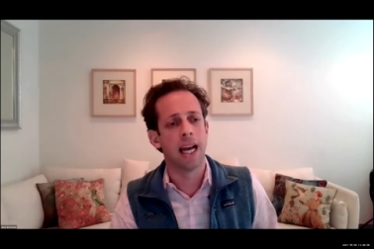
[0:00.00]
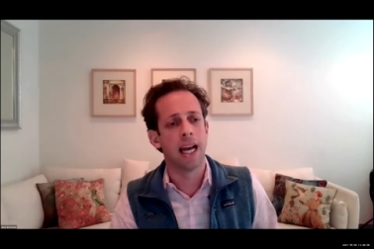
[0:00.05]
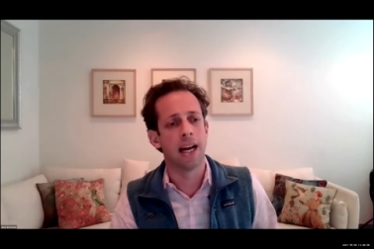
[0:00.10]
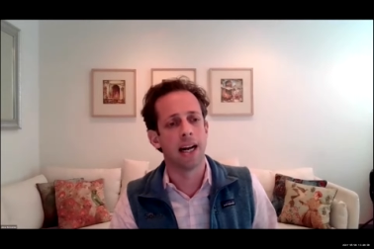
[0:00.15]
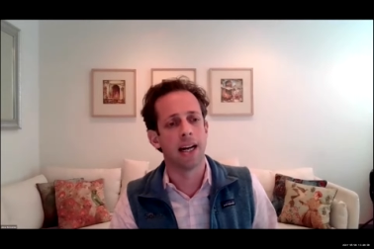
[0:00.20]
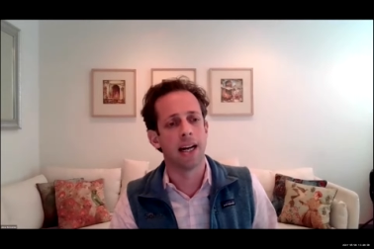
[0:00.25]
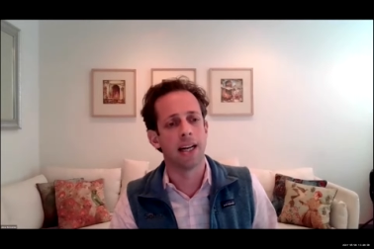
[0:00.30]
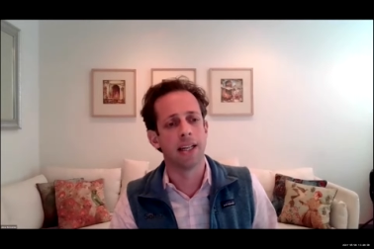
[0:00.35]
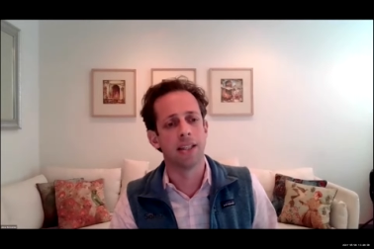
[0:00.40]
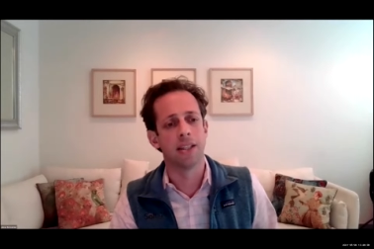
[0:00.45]

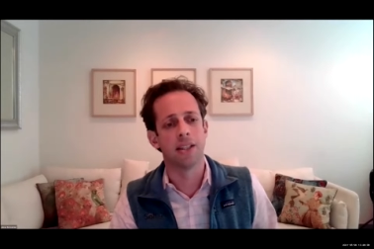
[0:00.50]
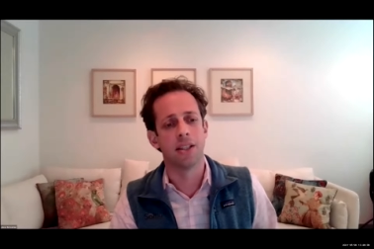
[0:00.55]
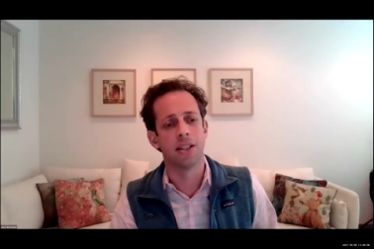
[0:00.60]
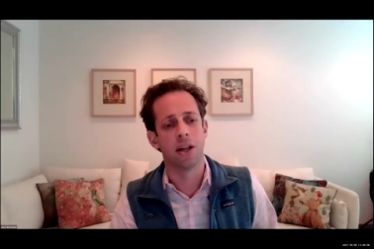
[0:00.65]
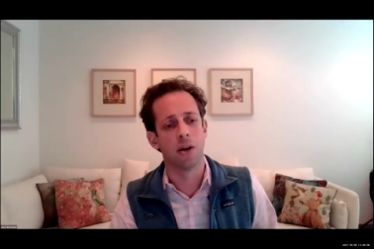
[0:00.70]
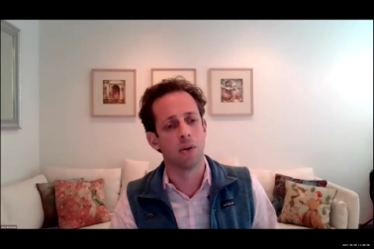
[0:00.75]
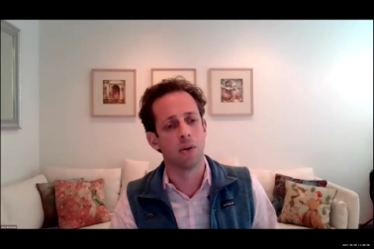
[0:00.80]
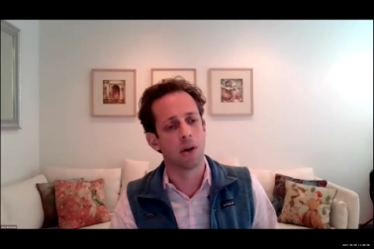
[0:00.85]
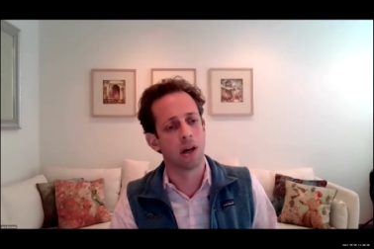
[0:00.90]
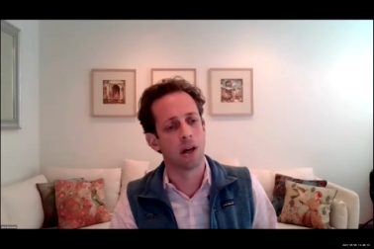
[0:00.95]
And,
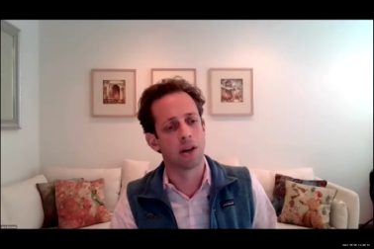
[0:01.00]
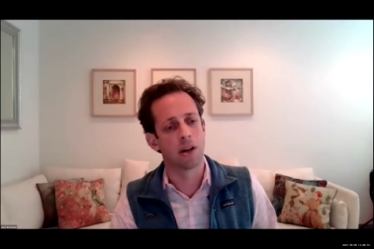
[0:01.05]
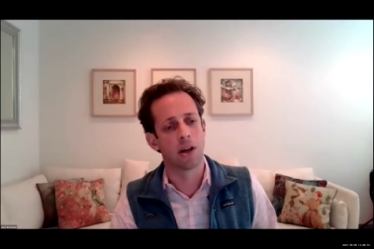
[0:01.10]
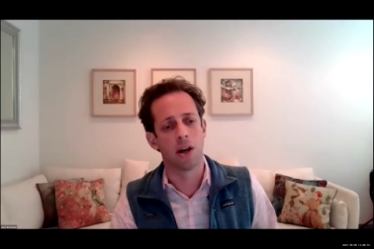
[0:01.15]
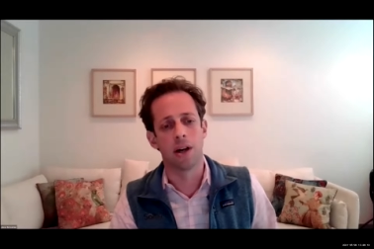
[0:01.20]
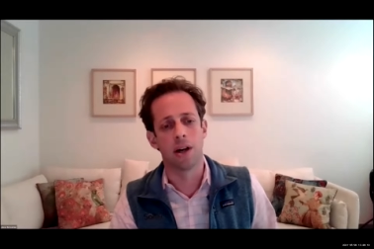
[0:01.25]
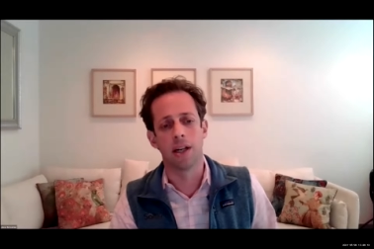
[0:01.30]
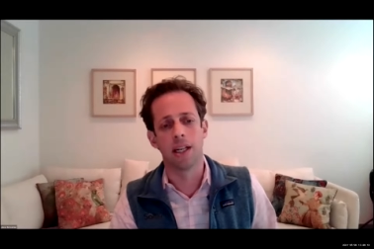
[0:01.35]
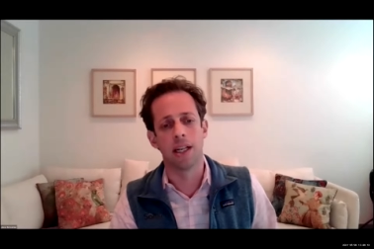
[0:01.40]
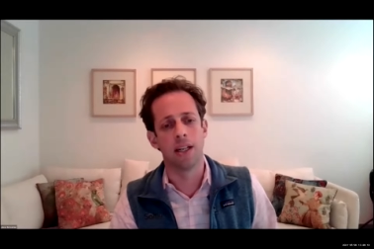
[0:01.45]
we're
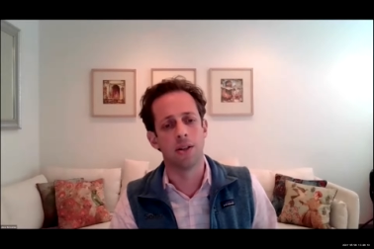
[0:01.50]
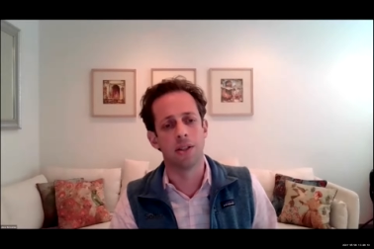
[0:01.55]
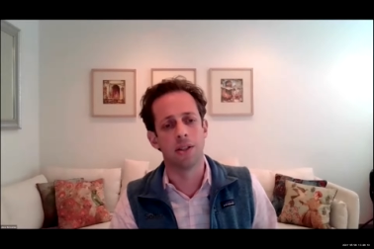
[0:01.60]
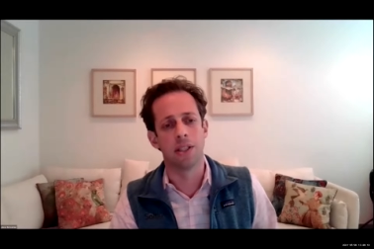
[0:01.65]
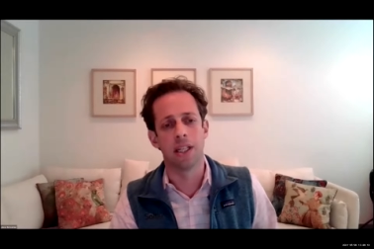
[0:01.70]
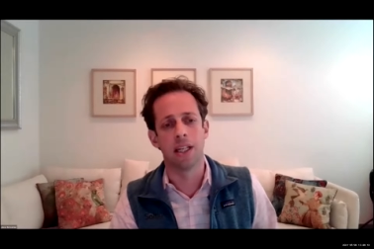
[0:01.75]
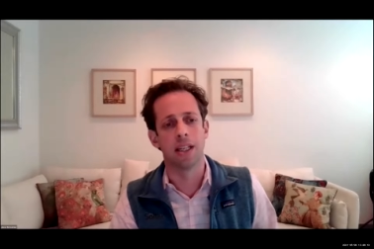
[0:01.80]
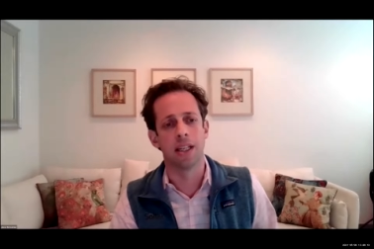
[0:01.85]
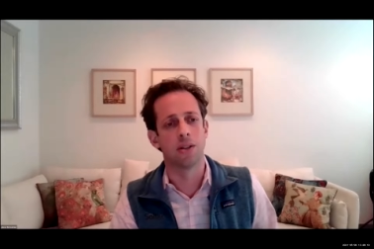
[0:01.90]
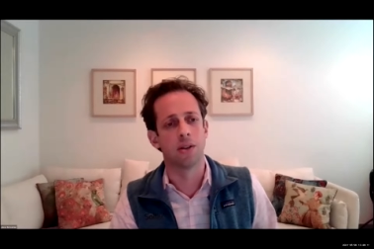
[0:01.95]
currently
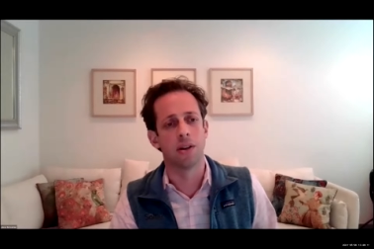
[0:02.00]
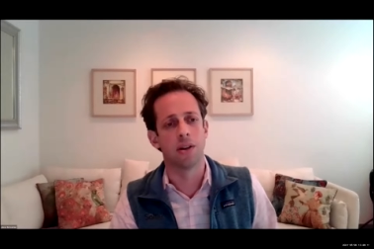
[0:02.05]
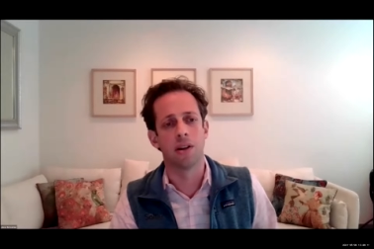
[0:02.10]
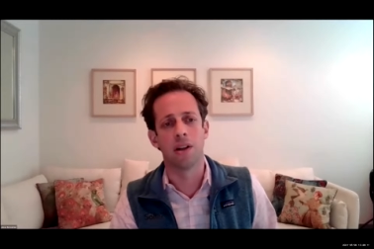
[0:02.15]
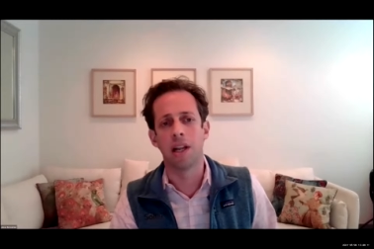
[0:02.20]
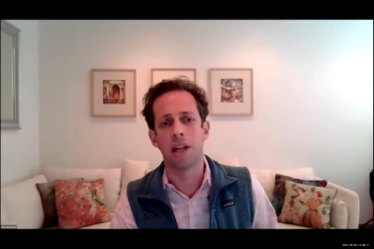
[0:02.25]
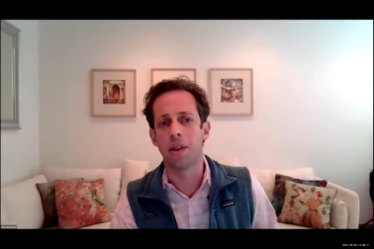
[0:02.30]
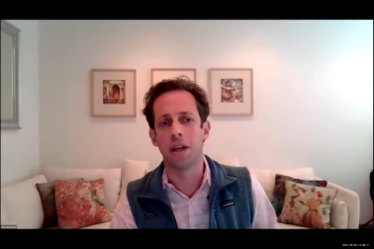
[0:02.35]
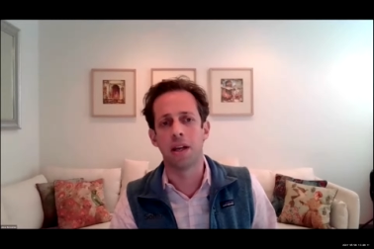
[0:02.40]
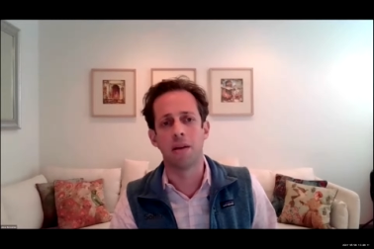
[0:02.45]
using sort
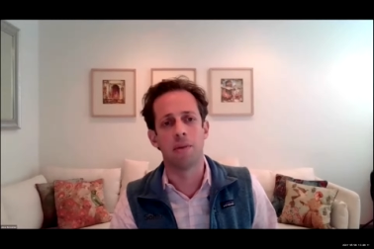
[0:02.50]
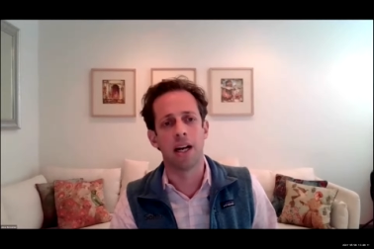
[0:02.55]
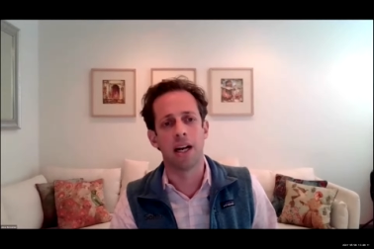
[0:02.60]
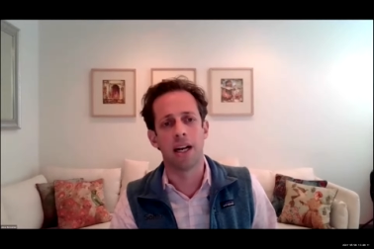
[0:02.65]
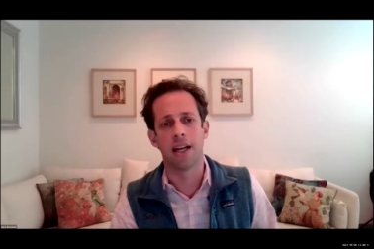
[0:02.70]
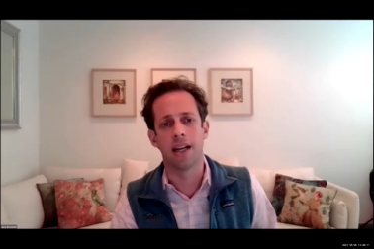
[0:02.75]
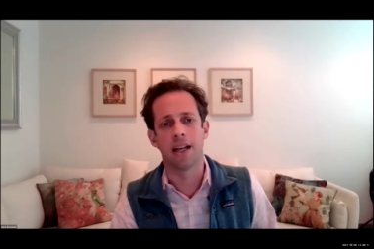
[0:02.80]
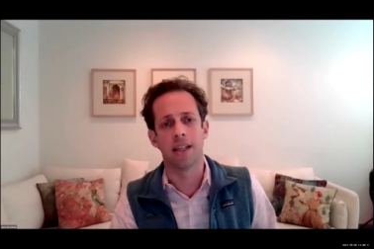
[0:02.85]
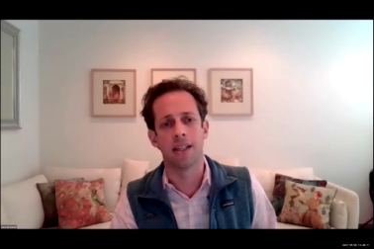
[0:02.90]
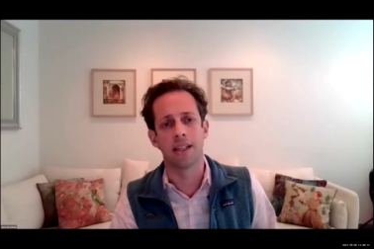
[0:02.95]
of lithium
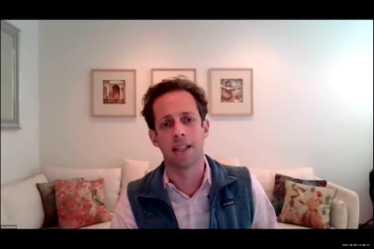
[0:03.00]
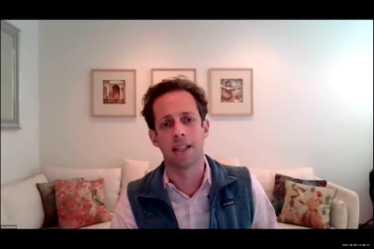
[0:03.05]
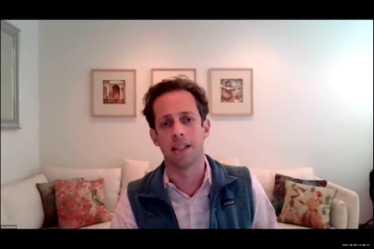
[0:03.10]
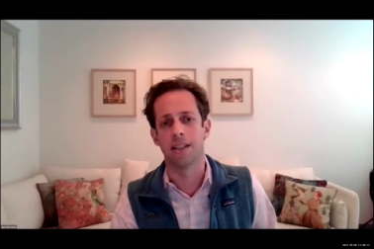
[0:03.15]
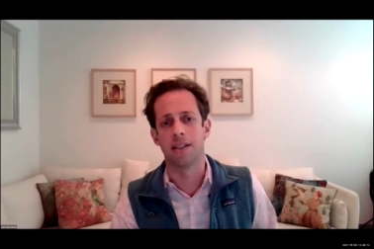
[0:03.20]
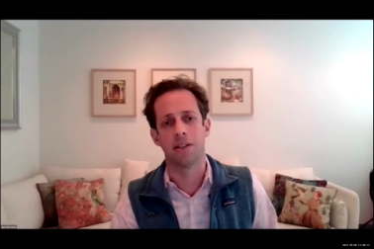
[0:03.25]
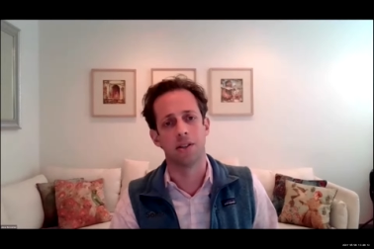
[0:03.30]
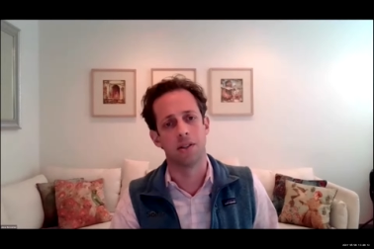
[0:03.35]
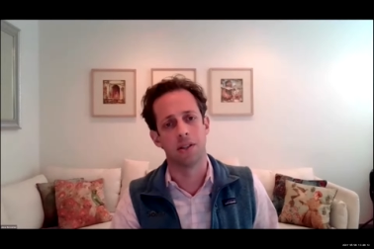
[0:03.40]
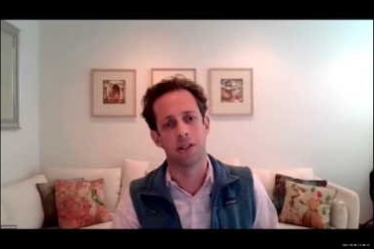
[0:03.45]
ion
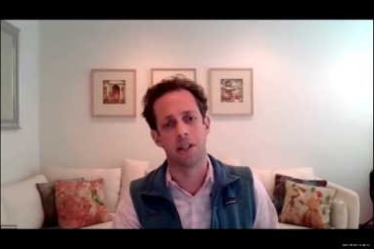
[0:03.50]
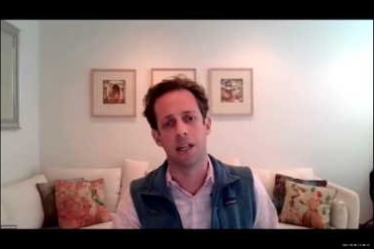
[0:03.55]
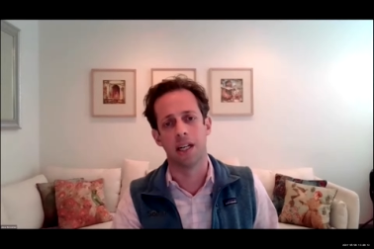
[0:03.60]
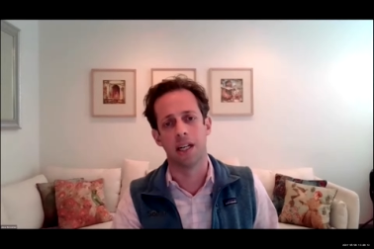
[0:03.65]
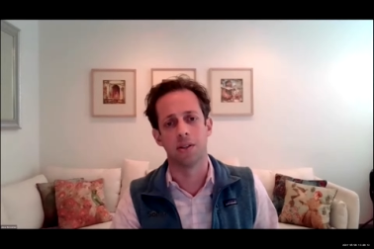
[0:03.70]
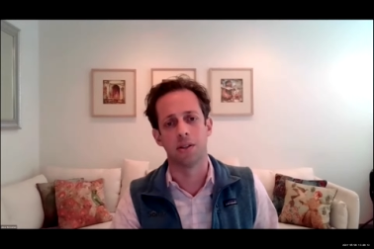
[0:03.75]
because,